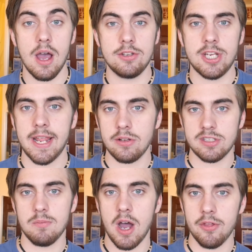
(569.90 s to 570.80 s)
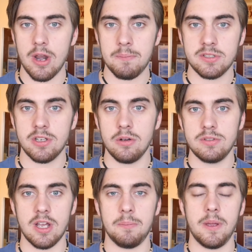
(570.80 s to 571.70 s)
Check out some other
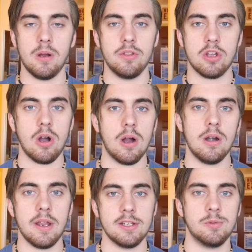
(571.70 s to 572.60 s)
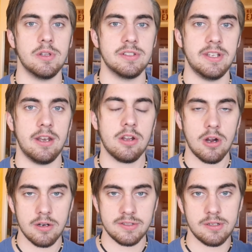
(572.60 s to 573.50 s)
episodes up here in the card, as well as the end
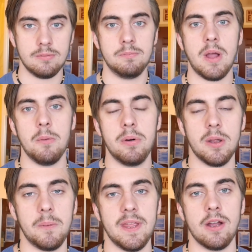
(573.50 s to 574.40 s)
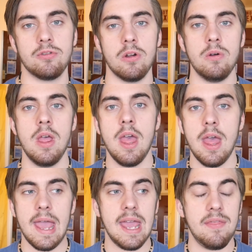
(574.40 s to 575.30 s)
cards that I'll put up in the outro.
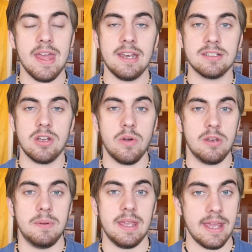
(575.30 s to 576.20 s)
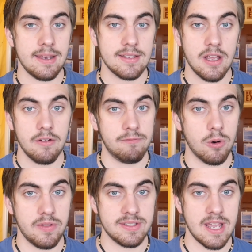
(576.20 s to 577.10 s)
And that is going to be it
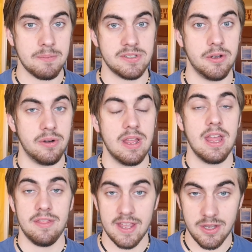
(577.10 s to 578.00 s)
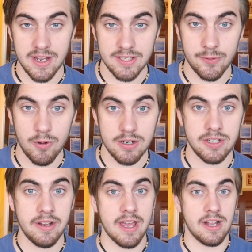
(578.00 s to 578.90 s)
for this episode. Thank you guys for
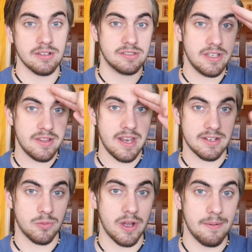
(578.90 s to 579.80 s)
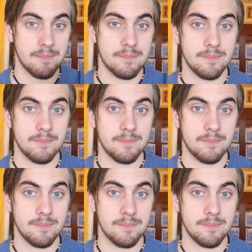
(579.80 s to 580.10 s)
watching, and I'll see you in the next one.